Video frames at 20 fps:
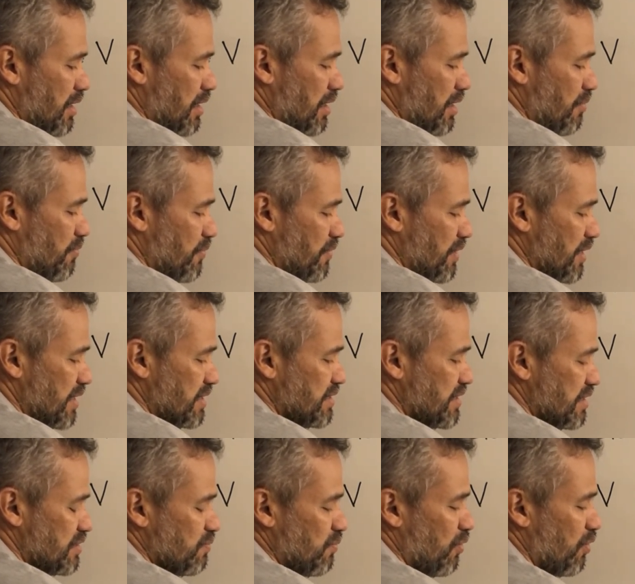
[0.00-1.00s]
Let's
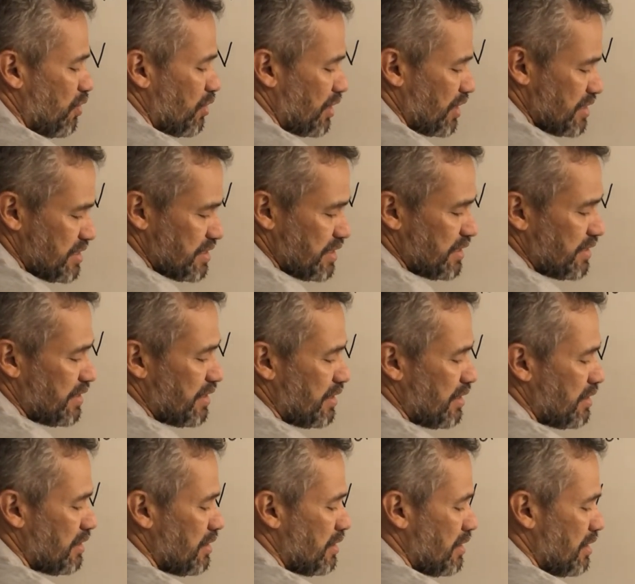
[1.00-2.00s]
just work in
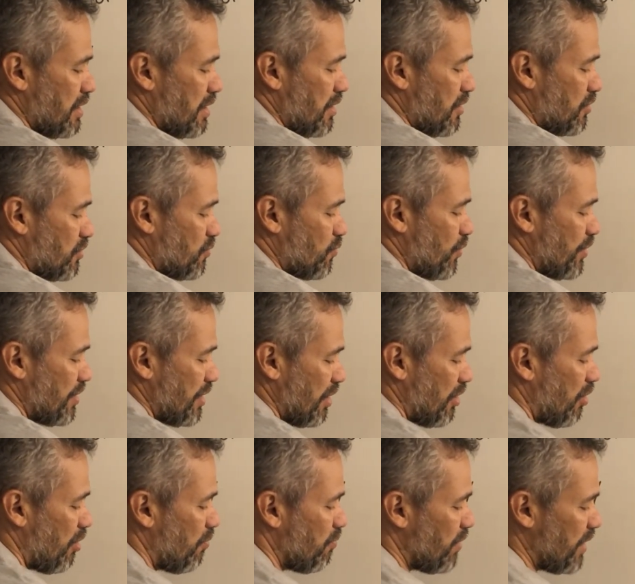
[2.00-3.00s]
general with the
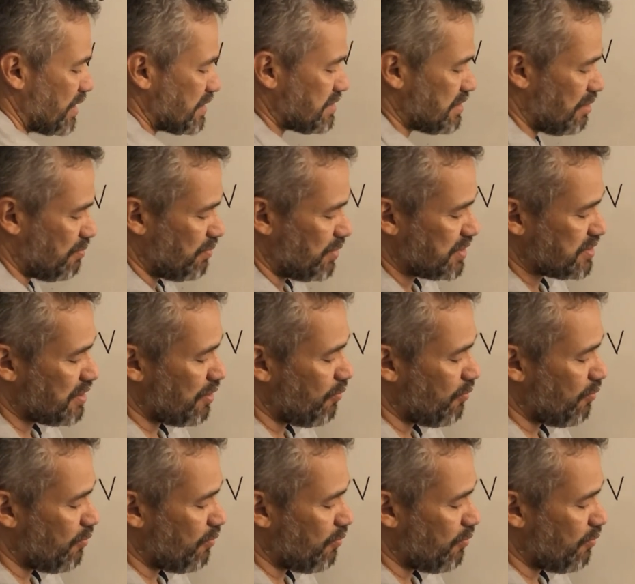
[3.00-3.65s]
complex numbers.